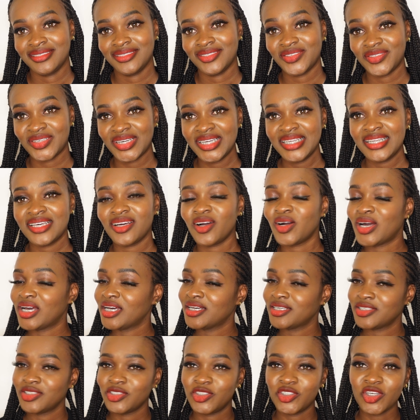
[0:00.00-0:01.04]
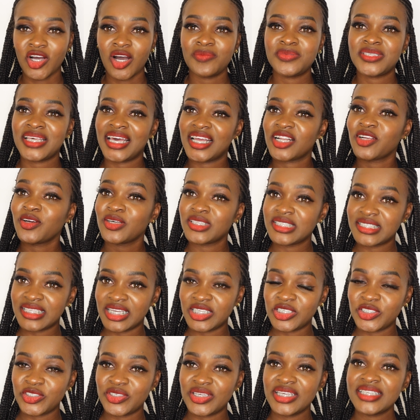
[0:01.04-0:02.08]
All right, jobs at
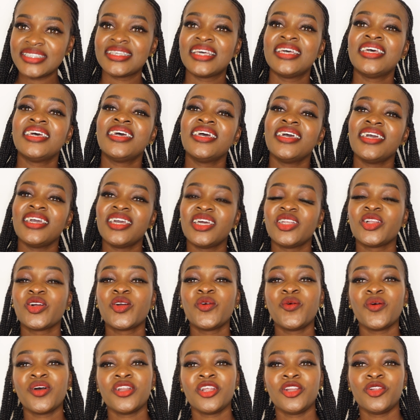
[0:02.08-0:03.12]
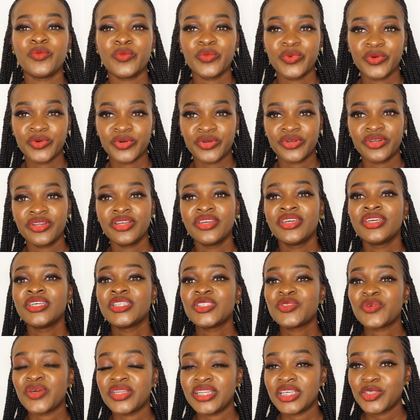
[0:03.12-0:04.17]
Concentrics in Kuala Lumpur
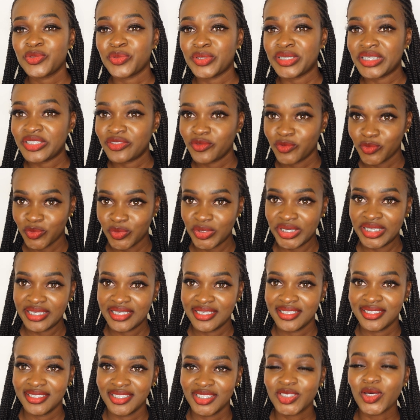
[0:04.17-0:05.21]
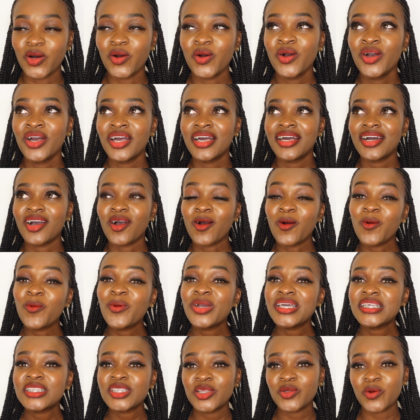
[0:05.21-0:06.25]
2023. So
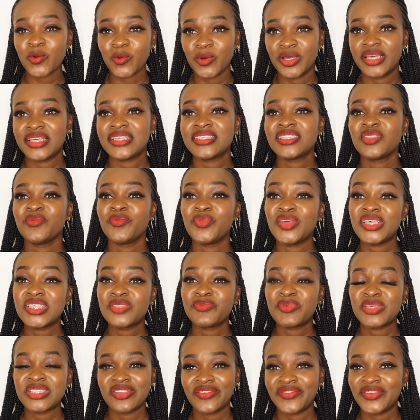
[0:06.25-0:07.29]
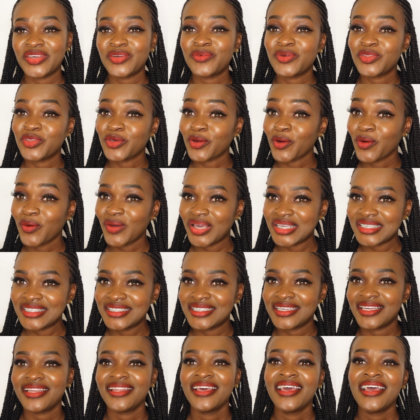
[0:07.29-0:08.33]
always be specific with your
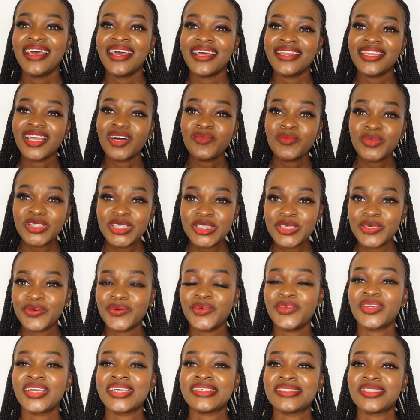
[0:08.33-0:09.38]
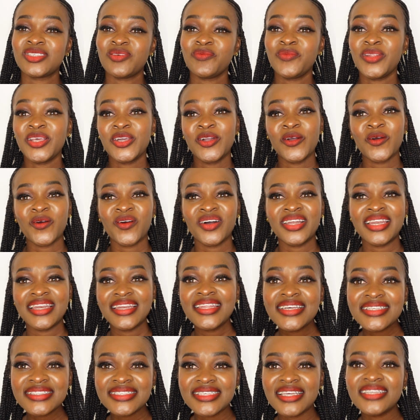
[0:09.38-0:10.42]
question. Number 2, you can simply go on
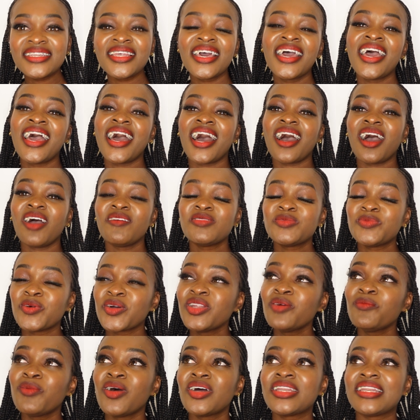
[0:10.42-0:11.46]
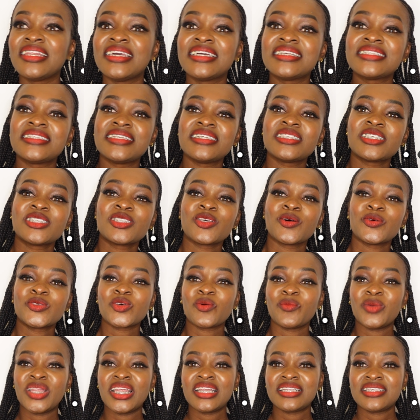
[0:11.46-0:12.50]
LinkedIn. I've spoken about LinkedIn so
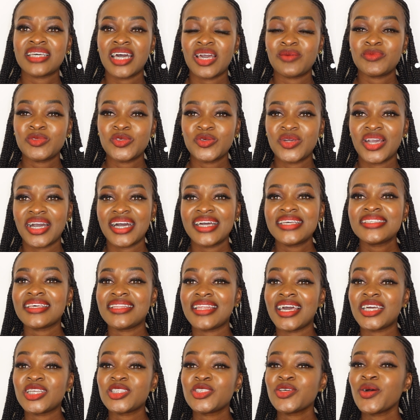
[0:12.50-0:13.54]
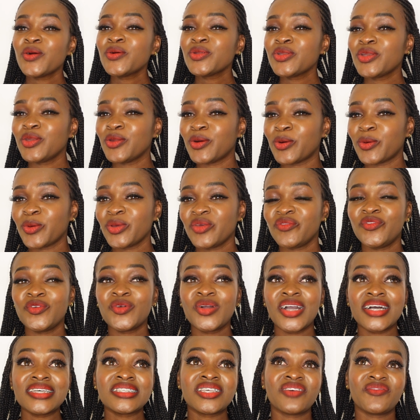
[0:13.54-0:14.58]
many times, you guys, and I don't know if you
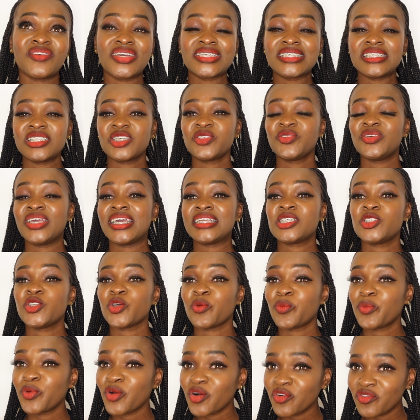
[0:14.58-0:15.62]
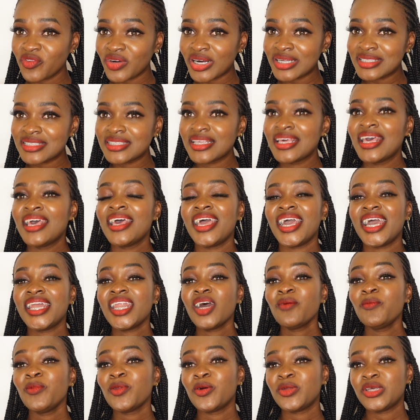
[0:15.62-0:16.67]
guys have actually created your profiles and
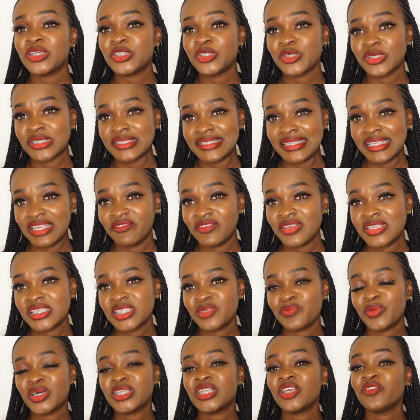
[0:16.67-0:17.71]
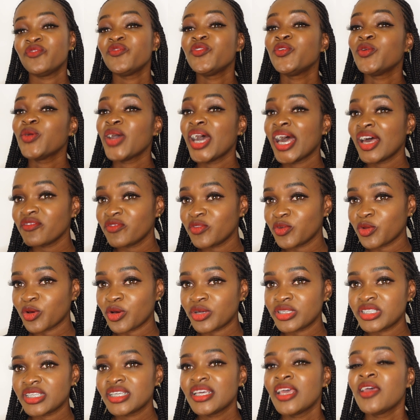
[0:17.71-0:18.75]
uploaded your CVs, but if you have
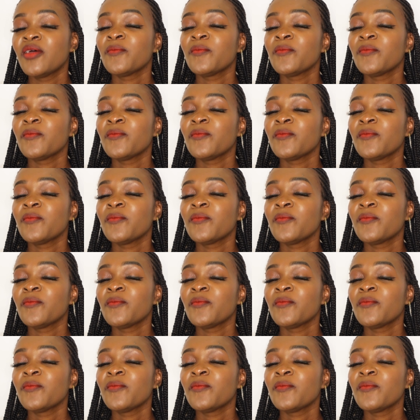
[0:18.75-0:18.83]
not,